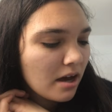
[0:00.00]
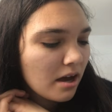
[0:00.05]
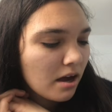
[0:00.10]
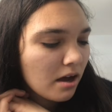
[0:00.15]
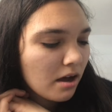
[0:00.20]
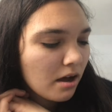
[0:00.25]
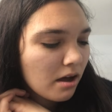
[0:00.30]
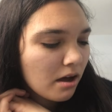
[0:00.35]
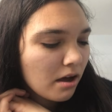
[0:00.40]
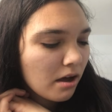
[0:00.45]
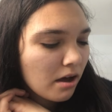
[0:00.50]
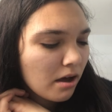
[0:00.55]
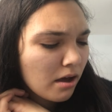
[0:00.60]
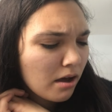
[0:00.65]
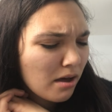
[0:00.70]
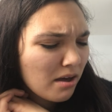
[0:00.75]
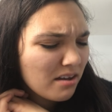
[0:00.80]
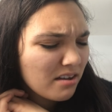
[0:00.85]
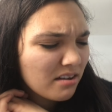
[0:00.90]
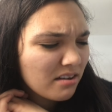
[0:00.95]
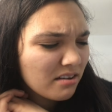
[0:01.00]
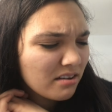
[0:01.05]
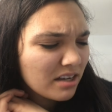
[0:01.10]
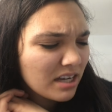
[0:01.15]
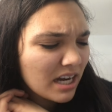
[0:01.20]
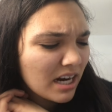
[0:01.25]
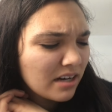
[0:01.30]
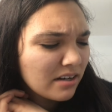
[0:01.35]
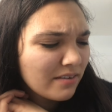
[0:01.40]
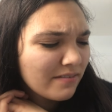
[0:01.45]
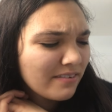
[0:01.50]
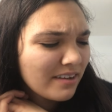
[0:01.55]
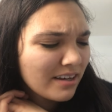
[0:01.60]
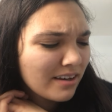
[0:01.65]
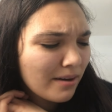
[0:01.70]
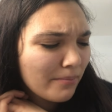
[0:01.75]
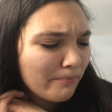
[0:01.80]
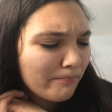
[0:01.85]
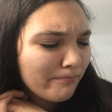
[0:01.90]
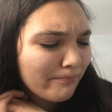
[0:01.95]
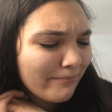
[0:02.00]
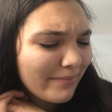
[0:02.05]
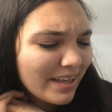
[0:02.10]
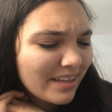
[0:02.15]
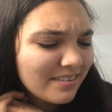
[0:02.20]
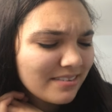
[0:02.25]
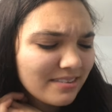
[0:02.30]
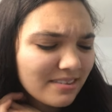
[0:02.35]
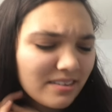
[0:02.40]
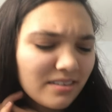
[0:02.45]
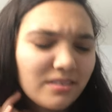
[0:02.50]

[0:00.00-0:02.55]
a kind of like a mess,